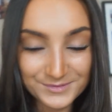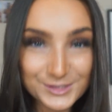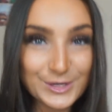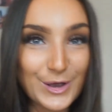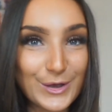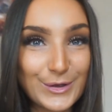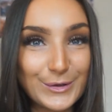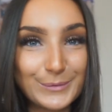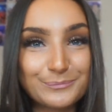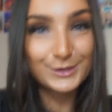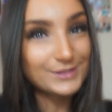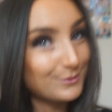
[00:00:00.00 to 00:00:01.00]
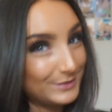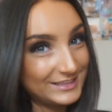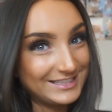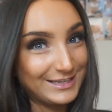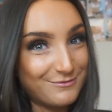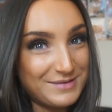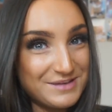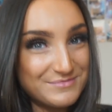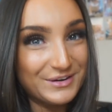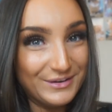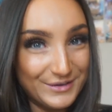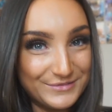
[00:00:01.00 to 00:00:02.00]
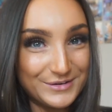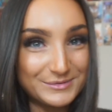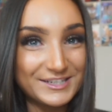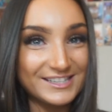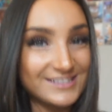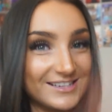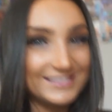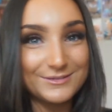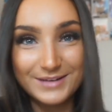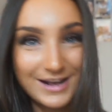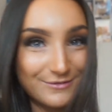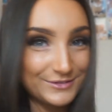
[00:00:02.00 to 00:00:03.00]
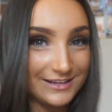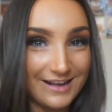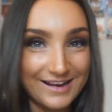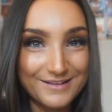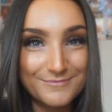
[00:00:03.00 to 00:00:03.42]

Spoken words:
So because I wanted to give people a lot of options, I didn't want to have to like